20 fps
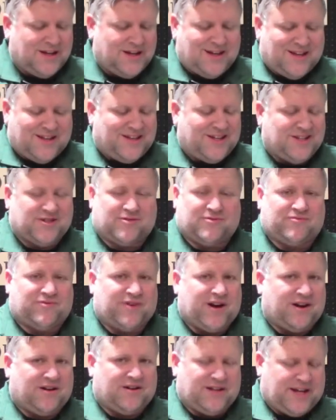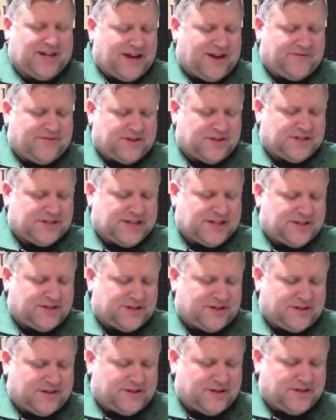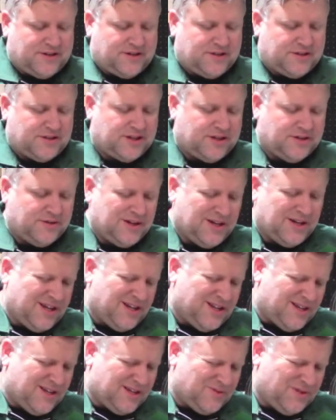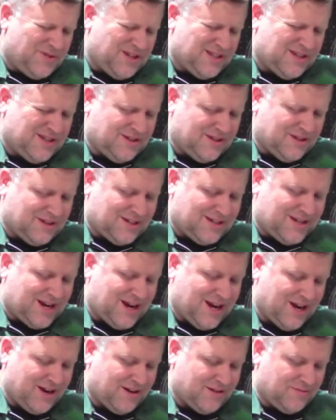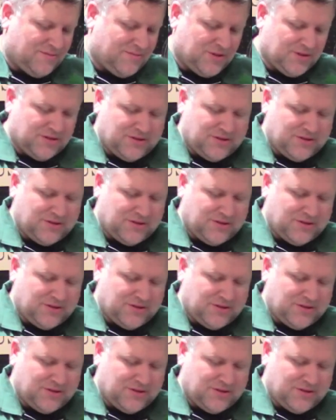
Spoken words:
These are rarely ever centered. So this one doesn't look terrible,